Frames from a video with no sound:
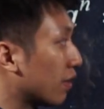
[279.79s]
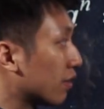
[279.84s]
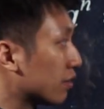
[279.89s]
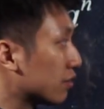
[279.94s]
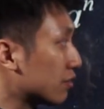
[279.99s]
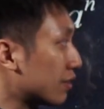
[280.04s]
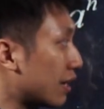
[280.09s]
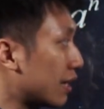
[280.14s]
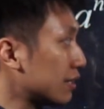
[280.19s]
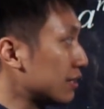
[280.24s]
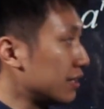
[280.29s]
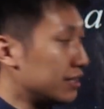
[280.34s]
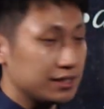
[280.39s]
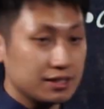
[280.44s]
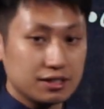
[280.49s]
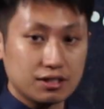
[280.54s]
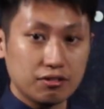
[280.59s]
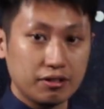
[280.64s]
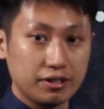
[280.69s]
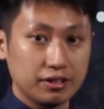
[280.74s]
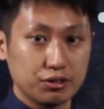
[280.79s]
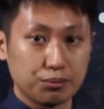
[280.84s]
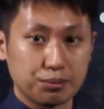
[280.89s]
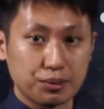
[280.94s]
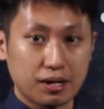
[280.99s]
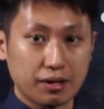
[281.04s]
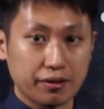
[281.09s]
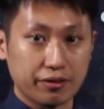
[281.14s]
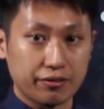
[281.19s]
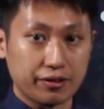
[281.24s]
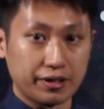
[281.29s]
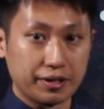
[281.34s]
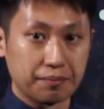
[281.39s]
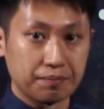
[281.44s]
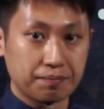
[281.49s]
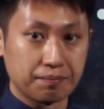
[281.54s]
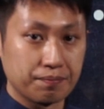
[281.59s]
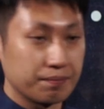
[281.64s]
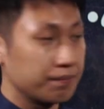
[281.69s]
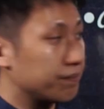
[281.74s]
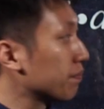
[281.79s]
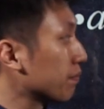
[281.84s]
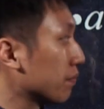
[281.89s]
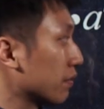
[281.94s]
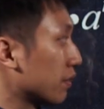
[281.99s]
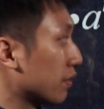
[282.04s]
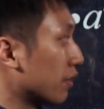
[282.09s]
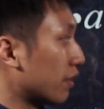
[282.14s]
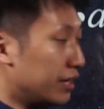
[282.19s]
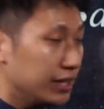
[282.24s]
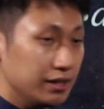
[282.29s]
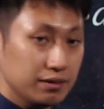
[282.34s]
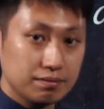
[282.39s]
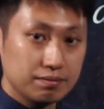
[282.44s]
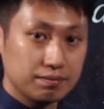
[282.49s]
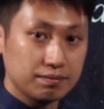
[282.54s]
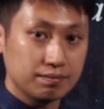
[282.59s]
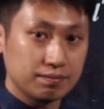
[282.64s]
So the answer is 3 to the power 3. Got it?